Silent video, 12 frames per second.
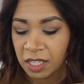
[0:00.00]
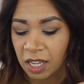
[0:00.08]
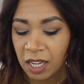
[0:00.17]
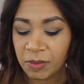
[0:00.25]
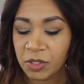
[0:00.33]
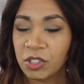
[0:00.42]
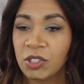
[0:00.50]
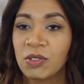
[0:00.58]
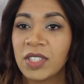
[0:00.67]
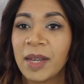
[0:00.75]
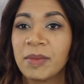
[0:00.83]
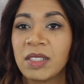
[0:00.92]
There's two
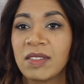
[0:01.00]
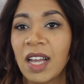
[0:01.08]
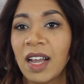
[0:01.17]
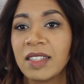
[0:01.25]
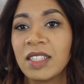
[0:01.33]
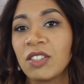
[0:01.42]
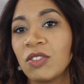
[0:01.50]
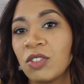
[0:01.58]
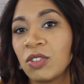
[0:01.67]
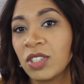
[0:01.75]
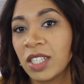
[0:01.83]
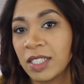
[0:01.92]
types of dyes that you
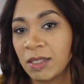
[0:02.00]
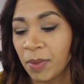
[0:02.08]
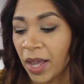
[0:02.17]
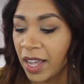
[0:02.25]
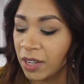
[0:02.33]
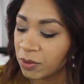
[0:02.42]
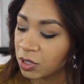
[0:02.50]
use on this bag,